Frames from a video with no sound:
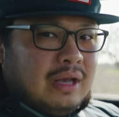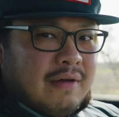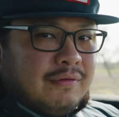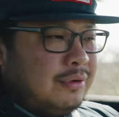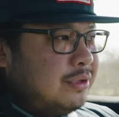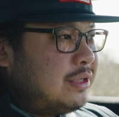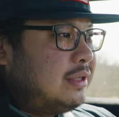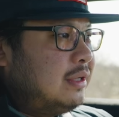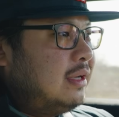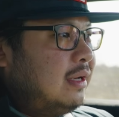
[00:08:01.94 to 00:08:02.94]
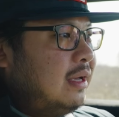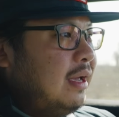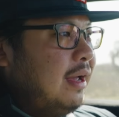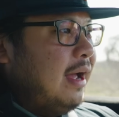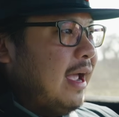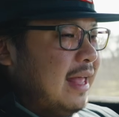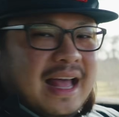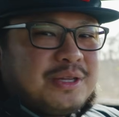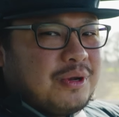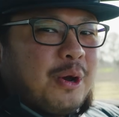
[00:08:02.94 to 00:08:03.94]
levels, and
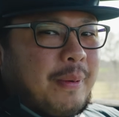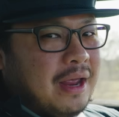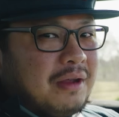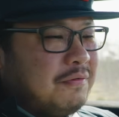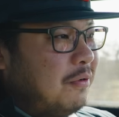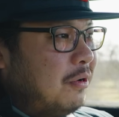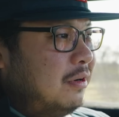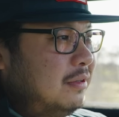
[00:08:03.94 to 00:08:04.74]
that's what you're paying for.